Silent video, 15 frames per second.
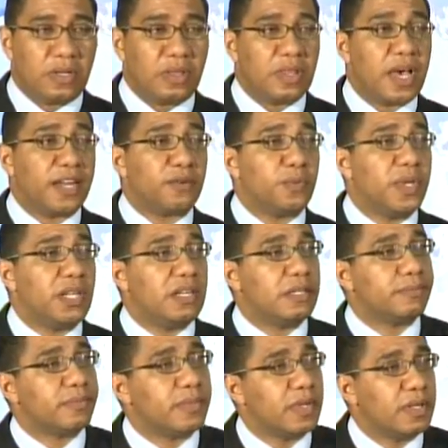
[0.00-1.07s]
That will
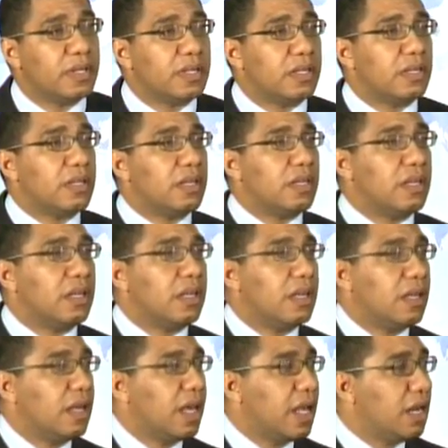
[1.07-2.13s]

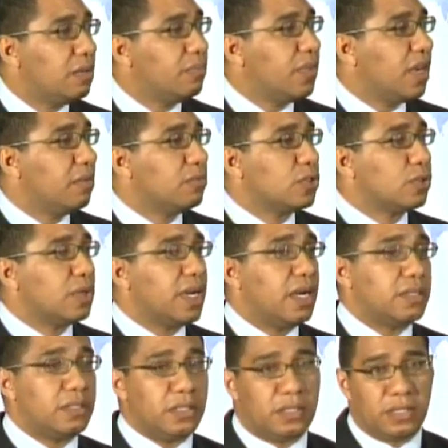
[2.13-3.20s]
help them to
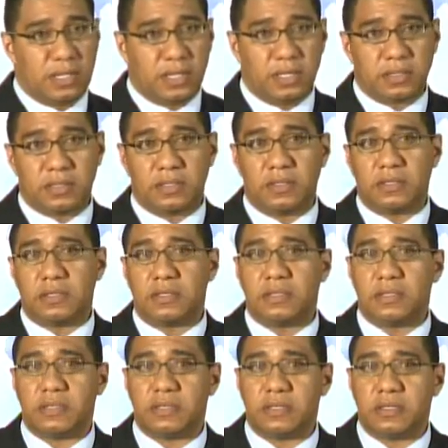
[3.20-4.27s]
articulate
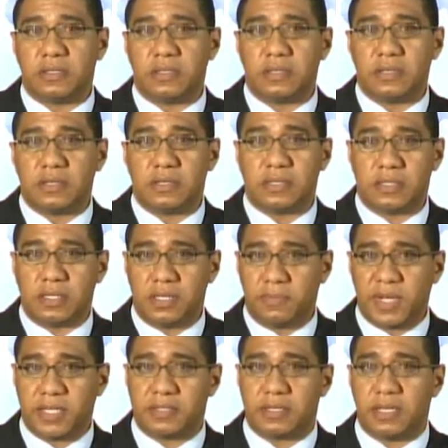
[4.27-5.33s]

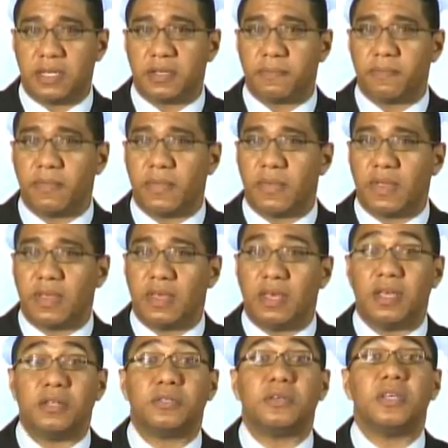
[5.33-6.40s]
seamlessly
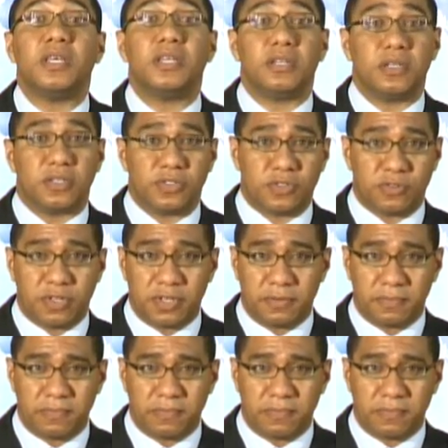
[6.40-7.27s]
into industry.